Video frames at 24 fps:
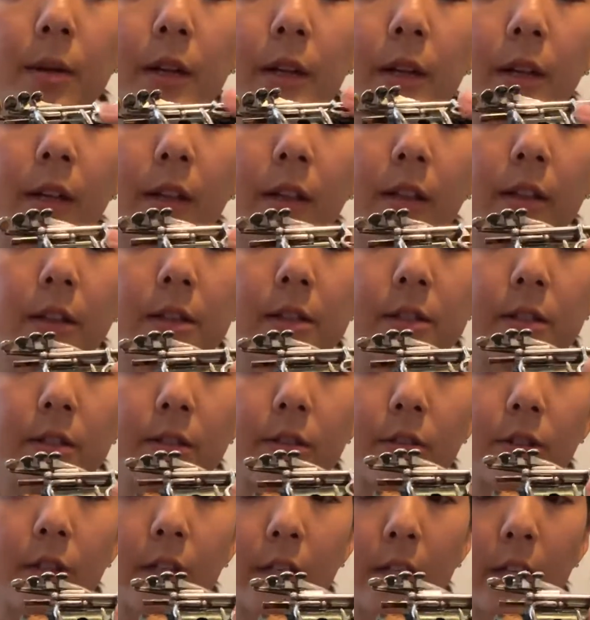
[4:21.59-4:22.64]
hitting this
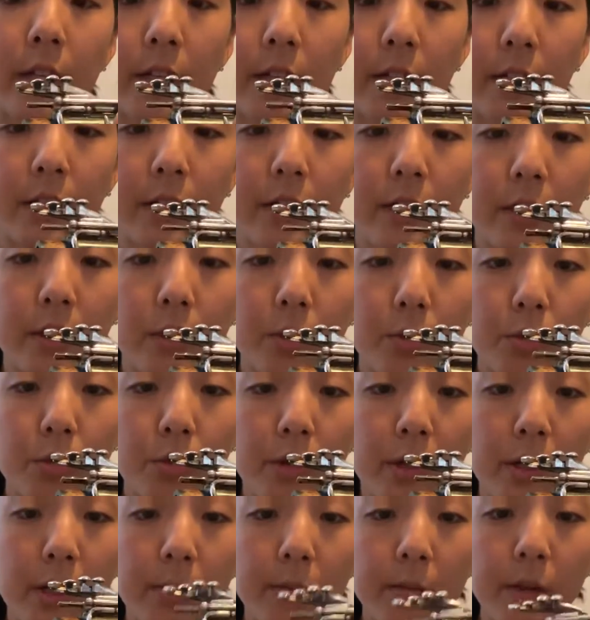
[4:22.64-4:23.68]
little key. We
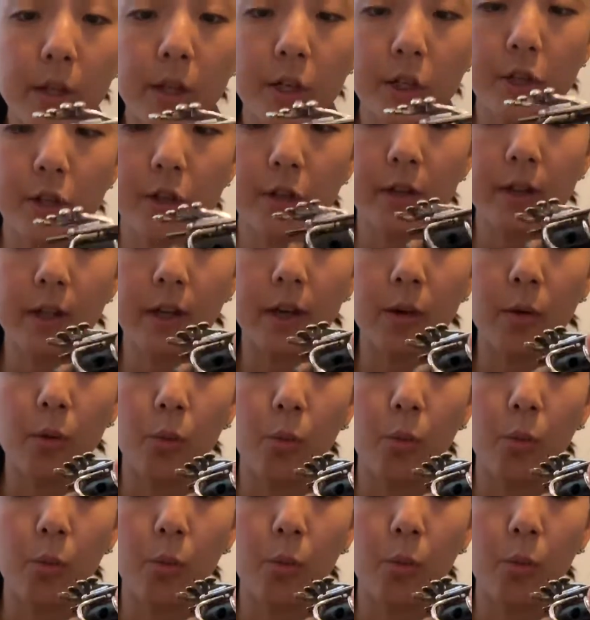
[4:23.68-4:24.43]
want to make sure that